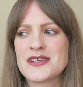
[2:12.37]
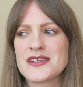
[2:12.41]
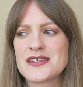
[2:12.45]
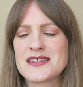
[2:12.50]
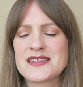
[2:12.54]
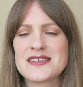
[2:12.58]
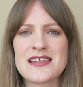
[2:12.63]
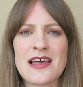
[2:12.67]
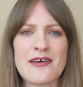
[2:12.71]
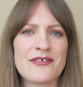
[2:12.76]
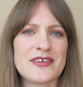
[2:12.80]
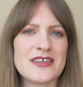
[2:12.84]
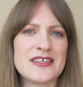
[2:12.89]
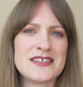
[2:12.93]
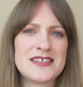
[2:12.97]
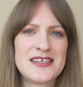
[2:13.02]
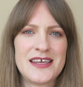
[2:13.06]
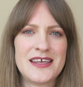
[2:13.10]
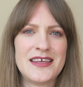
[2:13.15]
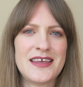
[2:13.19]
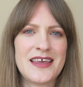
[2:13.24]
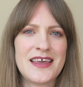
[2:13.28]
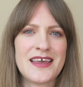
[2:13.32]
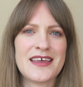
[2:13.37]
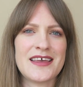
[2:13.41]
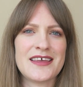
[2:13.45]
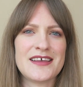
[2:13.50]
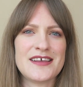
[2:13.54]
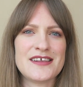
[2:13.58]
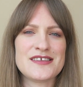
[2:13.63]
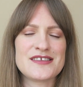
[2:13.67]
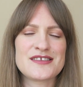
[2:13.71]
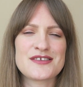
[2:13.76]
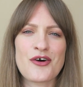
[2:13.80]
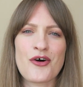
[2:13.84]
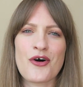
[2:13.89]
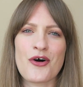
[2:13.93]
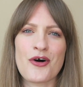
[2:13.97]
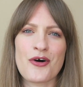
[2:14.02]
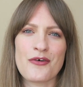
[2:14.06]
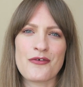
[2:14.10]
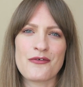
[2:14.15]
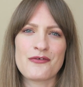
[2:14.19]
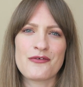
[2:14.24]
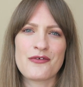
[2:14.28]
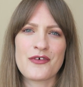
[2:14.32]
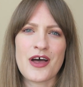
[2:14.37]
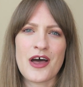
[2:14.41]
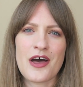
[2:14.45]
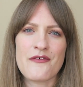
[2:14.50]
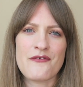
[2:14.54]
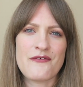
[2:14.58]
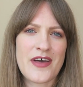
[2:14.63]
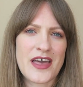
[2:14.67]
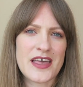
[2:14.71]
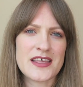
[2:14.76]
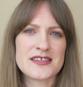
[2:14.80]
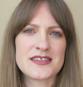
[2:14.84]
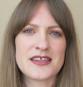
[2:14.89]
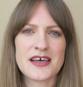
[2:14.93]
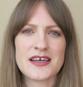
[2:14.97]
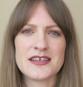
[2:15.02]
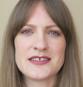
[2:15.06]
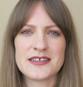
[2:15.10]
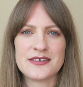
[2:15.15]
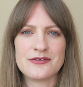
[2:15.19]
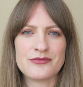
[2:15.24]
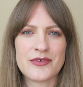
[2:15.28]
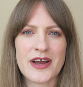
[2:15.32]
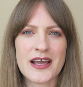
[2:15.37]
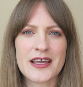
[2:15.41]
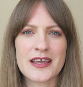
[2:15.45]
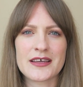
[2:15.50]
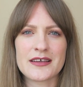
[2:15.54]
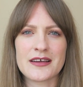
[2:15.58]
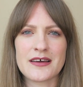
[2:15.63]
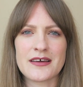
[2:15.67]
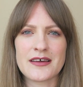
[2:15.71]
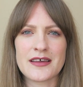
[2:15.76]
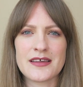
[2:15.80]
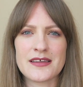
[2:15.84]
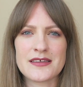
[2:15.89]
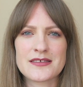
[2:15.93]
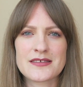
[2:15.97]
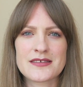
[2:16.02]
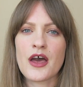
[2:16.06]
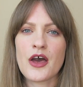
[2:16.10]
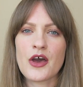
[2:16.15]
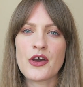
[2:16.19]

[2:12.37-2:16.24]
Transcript: 70 years of a face that I didn't recognize.